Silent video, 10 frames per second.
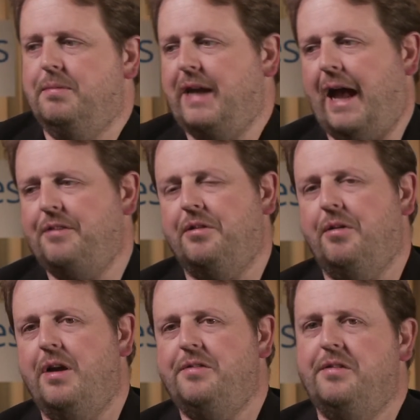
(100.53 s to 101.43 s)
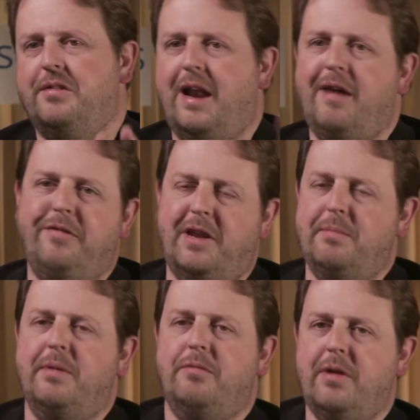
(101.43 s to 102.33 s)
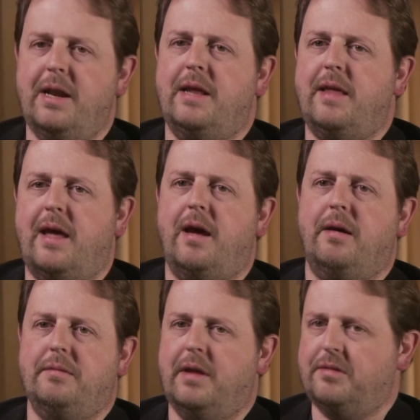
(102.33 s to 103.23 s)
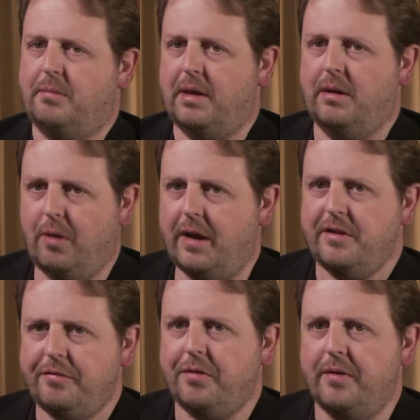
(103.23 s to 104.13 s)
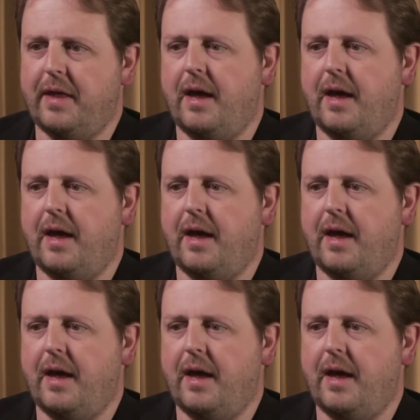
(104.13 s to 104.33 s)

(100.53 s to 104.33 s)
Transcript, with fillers: categorized as telephony, but really they are they're something quite different.